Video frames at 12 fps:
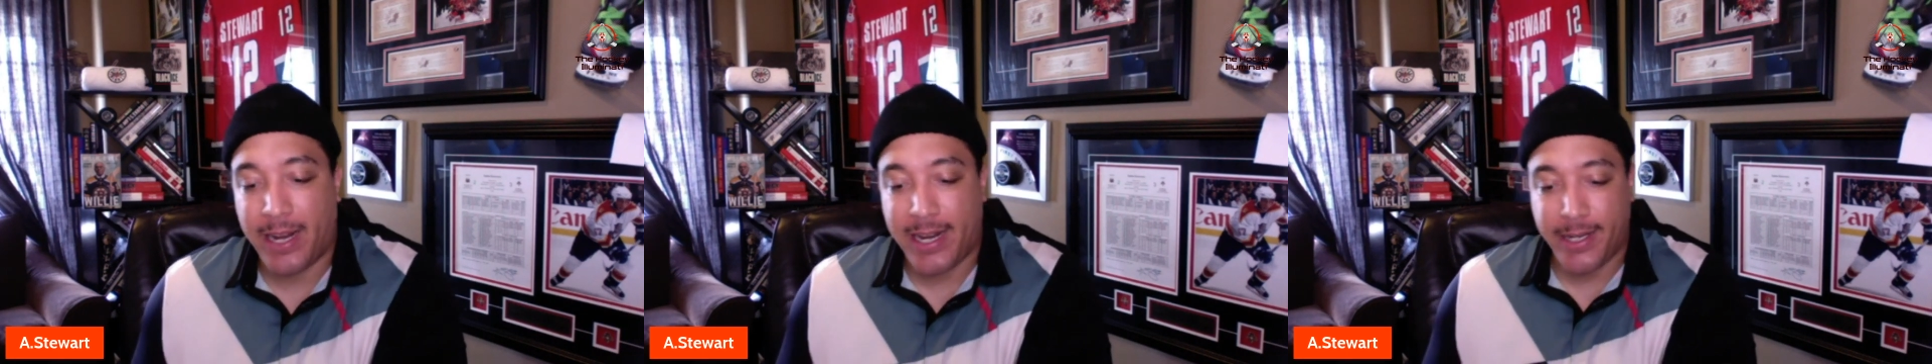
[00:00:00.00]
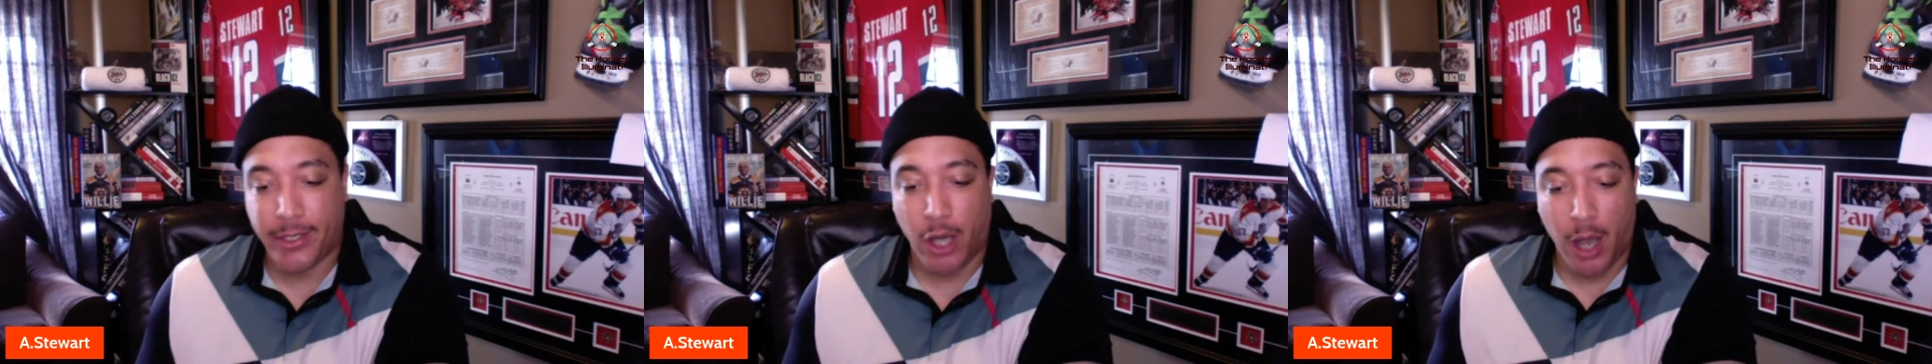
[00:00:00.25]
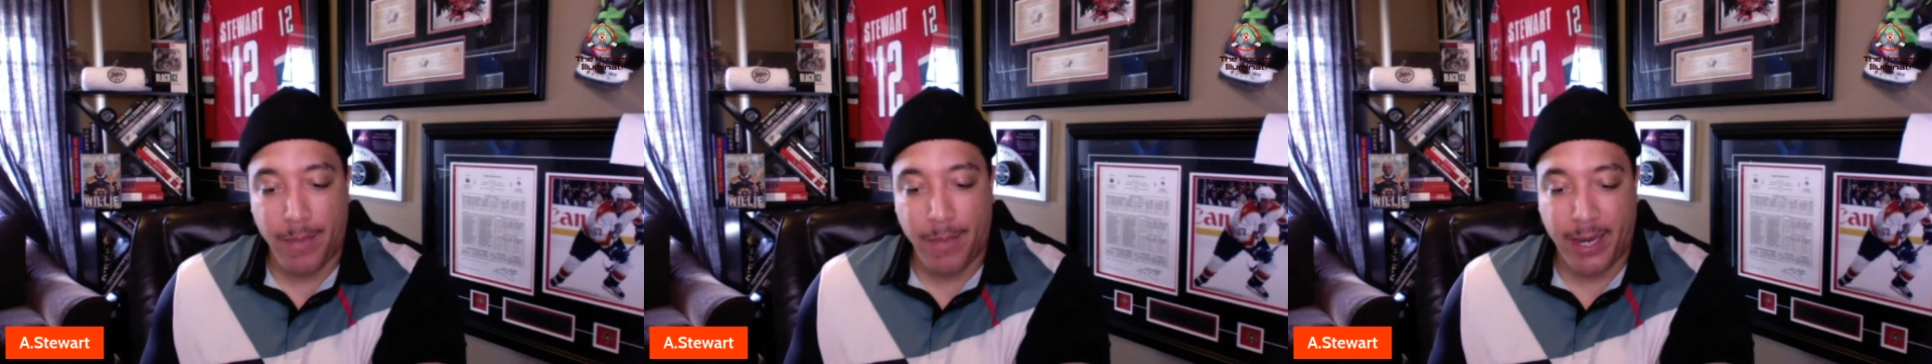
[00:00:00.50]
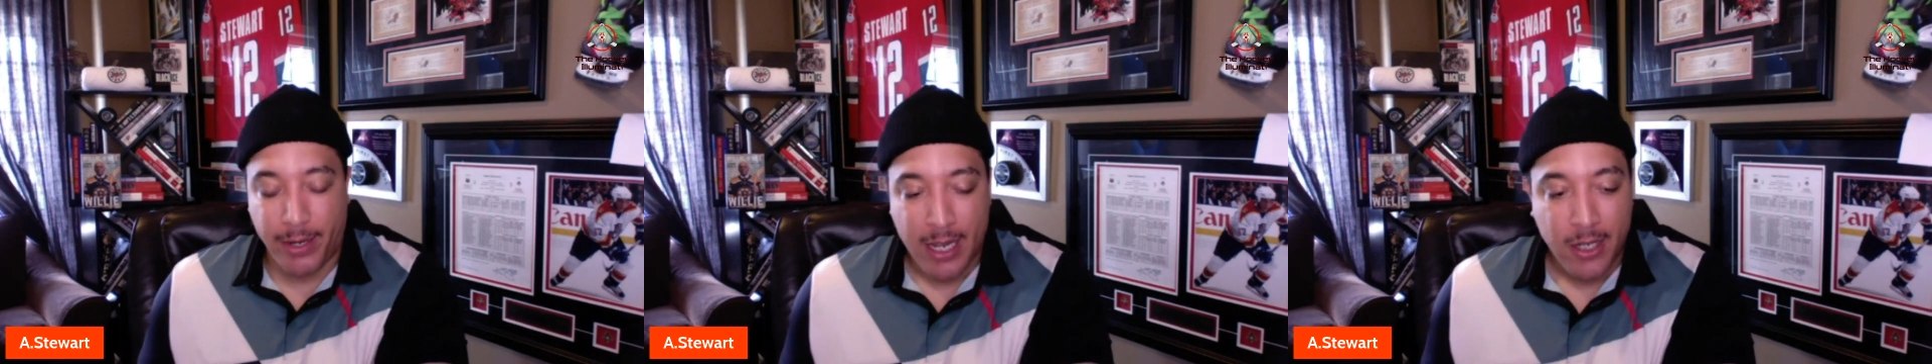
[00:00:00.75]
that he taught
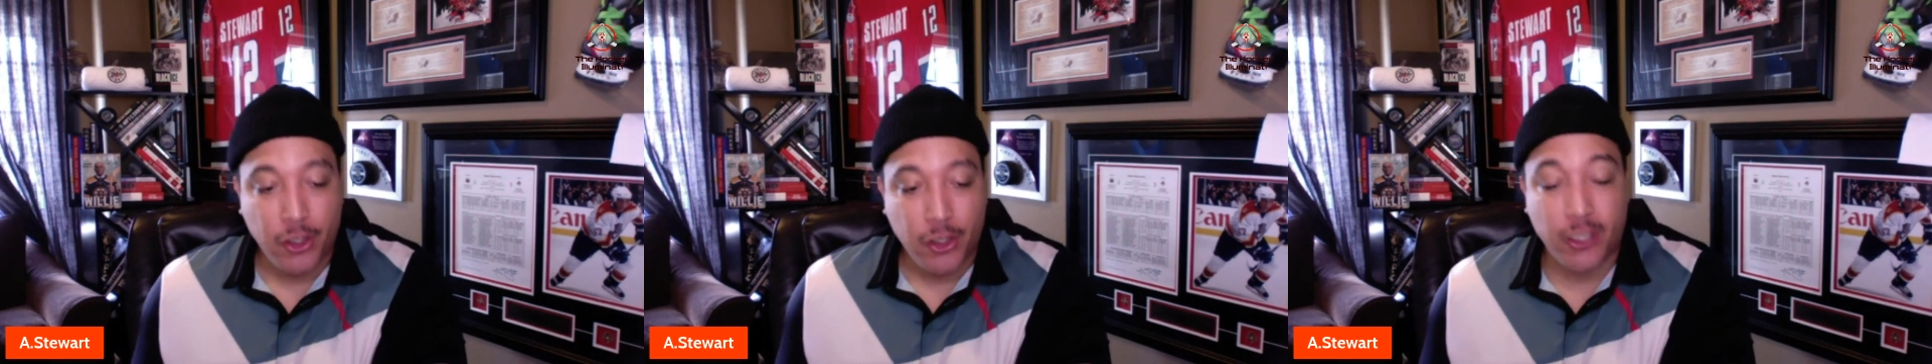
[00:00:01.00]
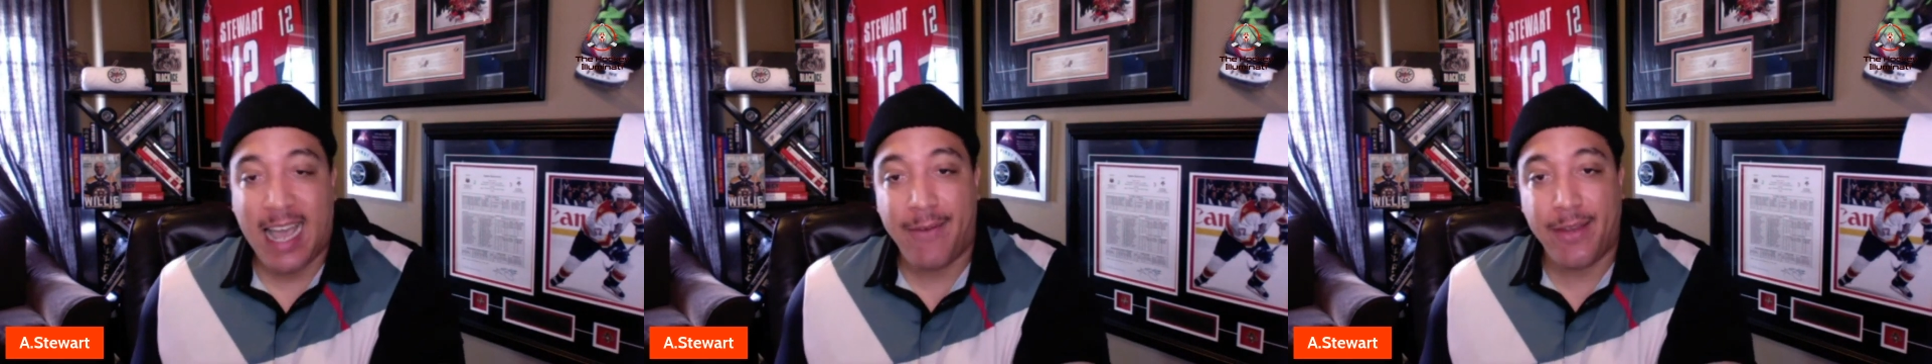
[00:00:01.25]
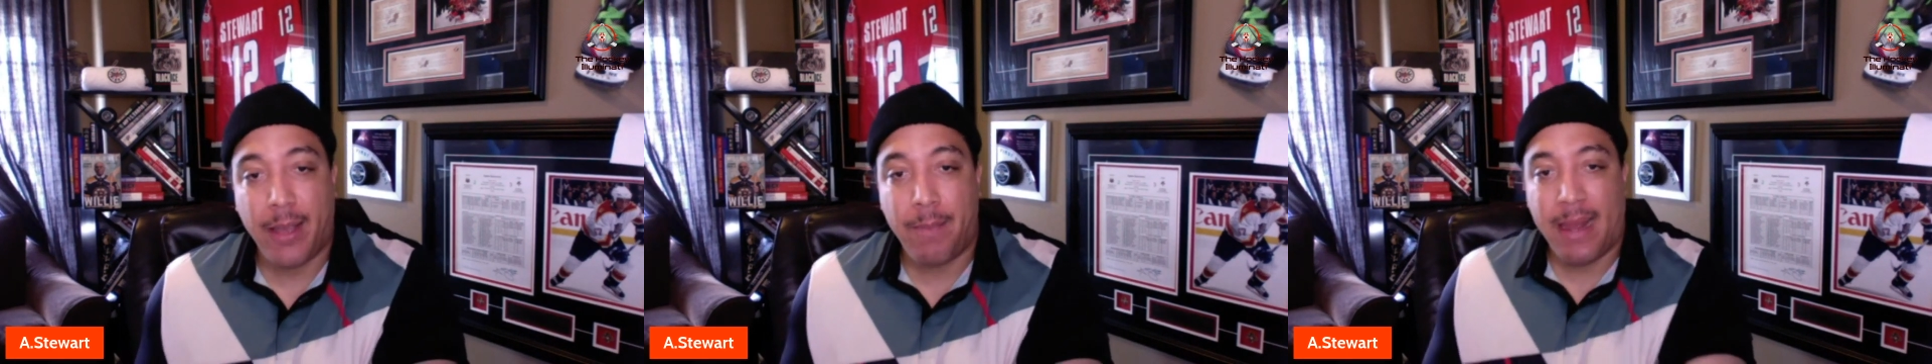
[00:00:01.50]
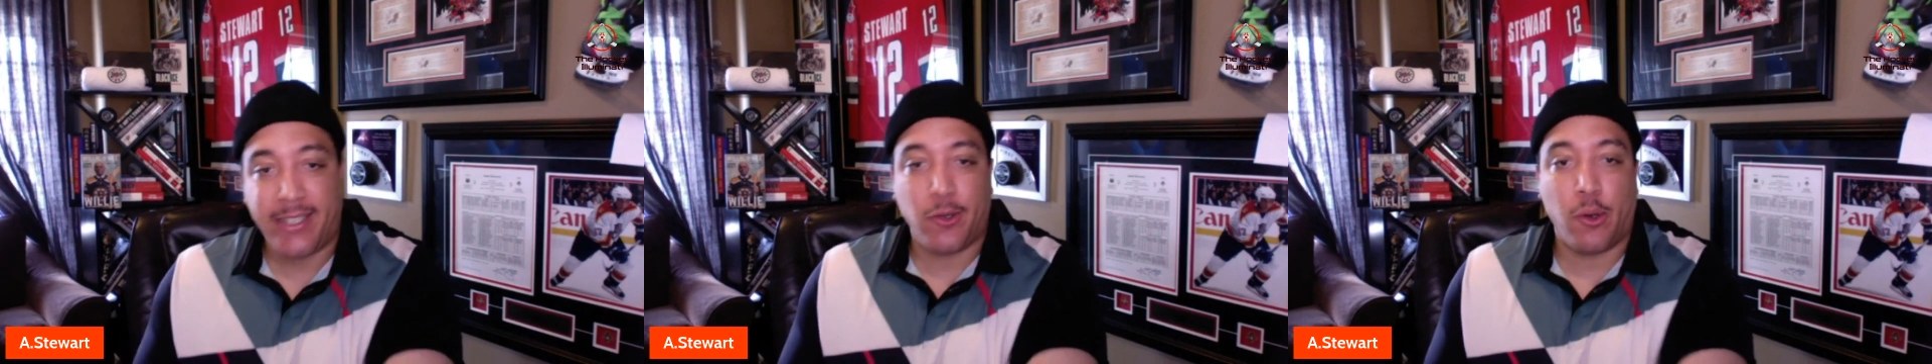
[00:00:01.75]
me and just having a
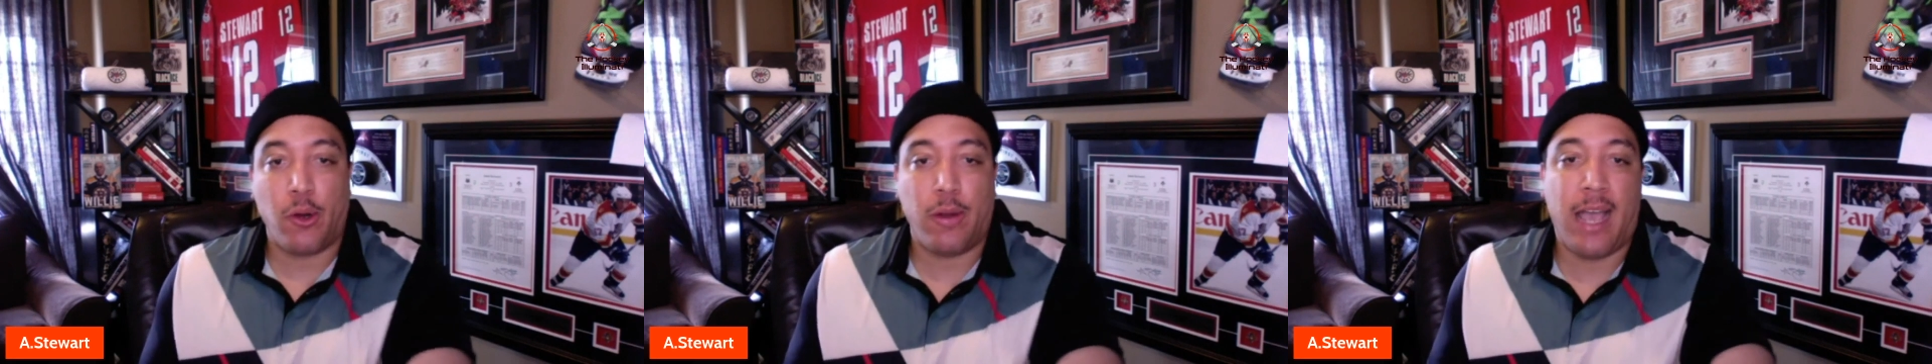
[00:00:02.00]
mentor,